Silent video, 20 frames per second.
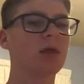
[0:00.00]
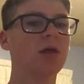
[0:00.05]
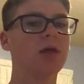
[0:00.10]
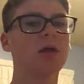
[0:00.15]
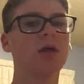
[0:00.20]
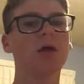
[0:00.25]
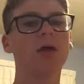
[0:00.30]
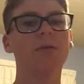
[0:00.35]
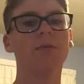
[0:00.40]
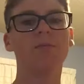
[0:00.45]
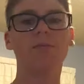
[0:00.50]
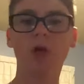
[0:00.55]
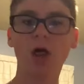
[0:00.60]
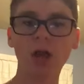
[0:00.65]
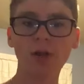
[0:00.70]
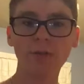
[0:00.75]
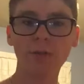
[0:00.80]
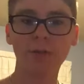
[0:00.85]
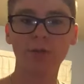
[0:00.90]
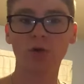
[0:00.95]
A lot
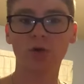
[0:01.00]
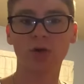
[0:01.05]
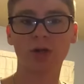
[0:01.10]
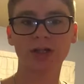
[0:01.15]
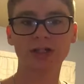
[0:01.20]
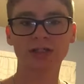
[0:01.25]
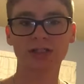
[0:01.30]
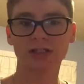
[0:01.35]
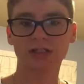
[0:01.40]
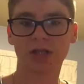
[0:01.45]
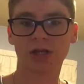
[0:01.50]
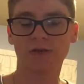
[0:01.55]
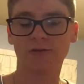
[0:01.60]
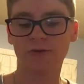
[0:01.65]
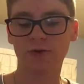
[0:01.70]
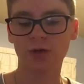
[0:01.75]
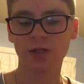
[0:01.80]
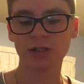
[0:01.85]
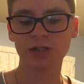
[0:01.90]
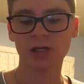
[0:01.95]
of people don't like to study
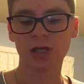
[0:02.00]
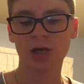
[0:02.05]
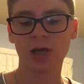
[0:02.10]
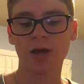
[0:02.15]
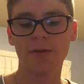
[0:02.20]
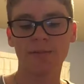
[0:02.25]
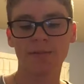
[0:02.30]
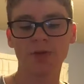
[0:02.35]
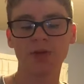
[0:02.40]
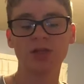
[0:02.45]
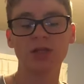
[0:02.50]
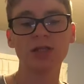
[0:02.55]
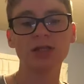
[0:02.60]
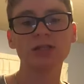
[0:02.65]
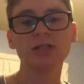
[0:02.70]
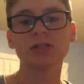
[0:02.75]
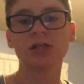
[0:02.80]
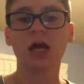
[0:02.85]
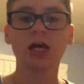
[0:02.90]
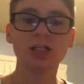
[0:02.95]
for this, but
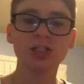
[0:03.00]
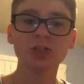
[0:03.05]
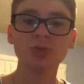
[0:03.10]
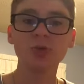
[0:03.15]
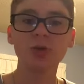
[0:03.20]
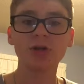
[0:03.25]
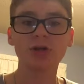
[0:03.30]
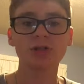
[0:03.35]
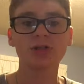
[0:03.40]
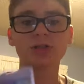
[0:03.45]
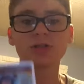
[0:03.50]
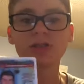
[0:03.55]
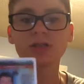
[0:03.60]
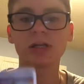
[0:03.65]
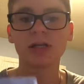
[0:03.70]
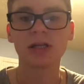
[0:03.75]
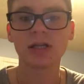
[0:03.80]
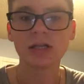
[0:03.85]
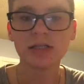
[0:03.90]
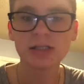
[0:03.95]
this, I just want to
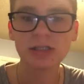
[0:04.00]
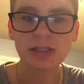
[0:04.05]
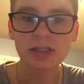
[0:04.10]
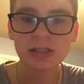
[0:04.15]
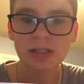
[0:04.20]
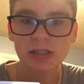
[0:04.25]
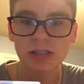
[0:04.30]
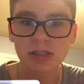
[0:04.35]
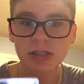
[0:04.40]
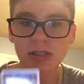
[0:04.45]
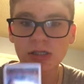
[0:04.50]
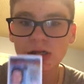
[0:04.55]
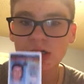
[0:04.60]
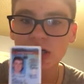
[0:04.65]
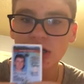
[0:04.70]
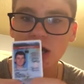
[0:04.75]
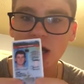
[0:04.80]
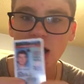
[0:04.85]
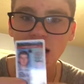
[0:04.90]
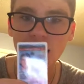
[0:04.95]
say, this is
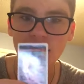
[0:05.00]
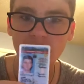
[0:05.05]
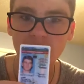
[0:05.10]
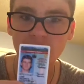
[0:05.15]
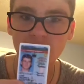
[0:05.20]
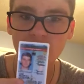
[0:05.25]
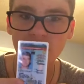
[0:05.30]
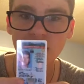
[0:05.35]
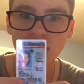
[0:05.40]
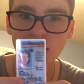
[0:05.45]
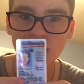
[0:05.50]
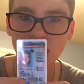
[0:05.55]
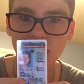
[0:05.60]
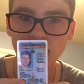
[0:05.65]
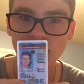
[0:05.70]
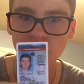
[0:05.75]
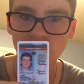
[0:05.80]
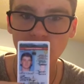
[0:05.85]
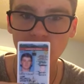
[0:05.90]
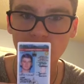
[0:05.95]
not a
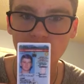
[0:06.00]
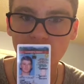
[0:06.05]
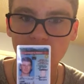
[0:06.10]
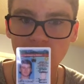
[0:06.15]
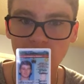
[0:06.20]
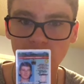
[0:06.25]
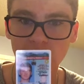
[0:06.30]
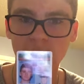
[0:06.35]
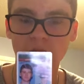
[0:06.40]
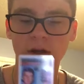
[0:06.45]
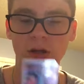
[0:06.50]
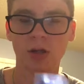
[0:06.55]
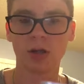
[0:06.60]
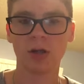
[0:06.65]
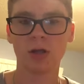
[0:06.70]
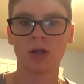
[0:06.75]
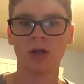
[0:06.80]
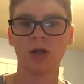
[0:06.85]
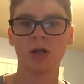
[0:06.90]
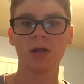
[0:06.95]
toy.
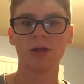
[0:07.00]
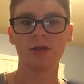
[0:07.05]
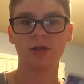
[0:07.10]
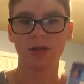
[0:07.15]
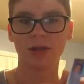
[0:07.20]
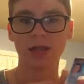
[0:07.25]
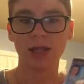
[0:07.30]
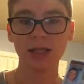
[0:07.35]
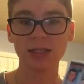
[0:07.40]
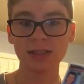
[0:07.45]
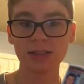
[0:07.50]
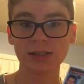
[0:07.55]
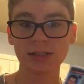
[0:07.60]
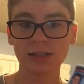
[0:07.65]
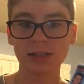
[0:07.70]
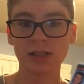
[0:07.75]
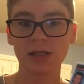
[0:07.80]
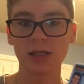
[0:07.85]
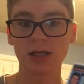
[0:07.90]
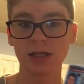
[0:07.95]

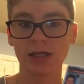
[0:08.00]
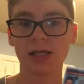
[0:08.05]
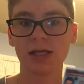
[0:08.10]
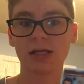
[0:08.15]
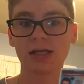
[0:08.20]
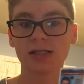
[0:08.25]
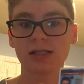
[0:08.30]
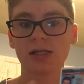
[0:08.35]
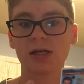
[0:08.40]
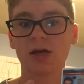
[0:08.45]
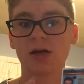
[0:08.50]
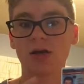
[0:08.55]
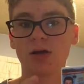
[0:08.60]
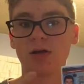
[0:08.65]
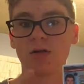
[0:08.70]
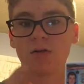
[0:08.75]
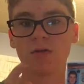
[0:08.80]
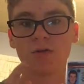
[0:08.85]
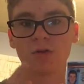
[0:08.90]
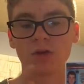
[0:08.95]
This is
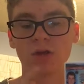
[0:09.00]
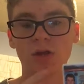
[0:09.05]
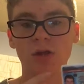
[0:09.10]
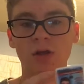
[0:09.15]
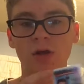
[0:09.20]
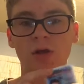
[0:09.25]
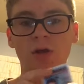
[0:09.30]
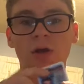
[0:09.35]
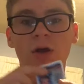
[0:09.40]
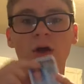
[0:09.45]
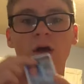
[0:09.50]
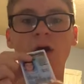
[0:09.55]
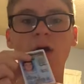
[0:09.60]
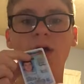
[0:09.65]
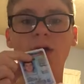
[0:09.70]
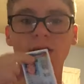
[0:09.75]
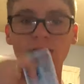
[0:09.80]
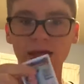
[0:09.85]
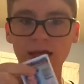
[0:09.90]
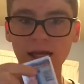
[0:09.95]
the
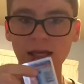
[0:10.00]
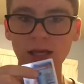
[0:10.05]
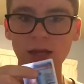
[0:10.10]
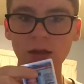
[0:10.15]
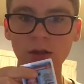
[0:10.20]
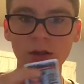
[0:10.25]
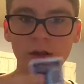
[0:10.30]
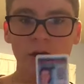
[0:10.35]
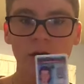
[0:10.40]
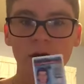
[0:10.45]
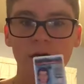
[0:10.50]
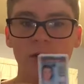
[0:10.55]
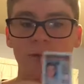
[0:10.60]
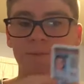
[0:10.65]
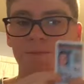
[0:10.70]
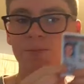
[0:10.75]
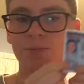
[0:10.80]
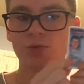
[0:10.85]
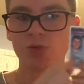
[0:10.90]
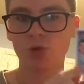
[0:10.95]
key
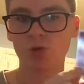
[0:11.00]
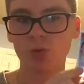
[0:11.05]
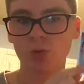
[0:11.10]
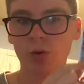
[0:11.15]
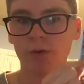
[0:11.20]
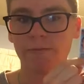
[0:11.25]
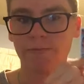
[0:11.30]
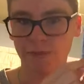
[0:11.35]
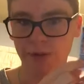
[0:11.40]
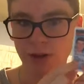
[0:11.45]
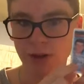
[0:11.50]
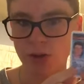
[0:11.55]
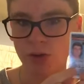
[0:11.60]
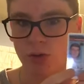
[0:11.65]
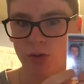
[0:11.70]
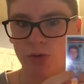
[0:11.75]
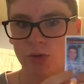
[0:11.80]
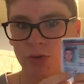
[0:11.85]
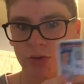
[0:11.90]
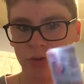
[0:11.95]
to a
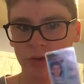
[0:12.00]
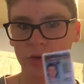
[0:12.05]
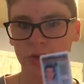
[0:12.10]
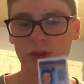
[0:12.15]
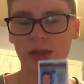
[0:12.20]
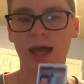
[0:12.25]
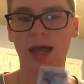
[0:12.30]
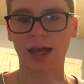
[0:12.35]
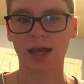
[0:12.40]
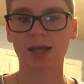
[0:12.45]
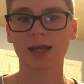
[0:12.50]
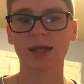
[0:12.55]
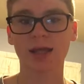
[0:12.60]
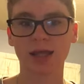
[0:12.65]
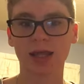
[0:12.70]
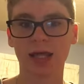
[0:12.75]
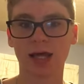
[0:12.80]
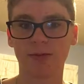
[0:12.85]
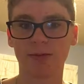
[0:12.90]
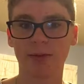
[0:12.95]
vehicle that can
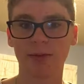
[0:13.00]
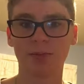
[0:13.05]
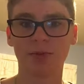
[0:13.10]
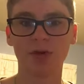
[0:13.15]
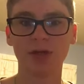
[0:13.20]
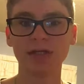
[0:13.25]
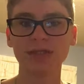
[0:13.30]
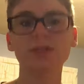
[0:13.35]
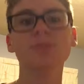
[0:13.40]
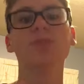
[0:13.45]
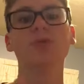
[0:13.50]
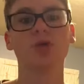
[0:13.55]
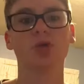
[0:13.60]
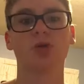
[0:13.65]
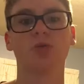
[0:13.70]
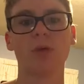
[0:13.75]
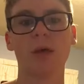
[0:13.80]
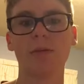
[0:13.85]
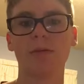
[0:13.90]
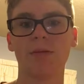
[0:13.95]
kill people. It's a
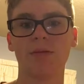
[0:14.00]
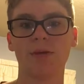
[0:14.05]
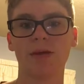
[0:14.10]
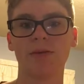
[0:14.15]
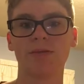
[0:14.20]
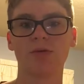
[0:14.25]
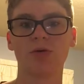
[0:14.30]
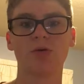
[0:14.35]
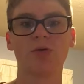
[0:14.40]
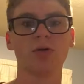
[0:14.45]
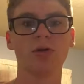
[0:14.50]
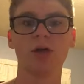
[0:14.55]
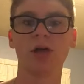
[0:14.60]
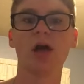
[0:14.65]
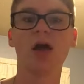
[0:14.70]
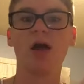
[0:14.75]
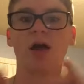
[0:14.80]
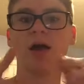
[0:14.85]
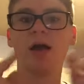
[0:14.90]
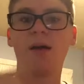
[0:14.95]
murder weapon, people.
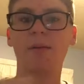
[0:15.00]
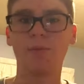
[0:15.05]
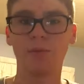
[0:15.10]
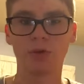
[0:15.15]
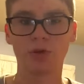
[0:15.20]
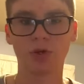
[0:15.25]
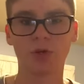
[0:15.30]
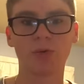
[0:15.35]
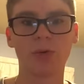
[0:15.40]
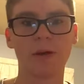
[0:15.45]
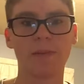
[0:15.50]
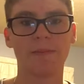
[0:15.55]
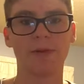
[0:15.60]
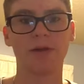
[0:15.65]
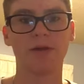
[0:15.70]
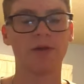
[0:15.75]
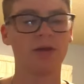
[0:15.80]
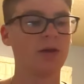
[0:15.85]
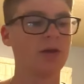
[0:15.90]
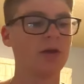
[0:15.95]
A murder weapon.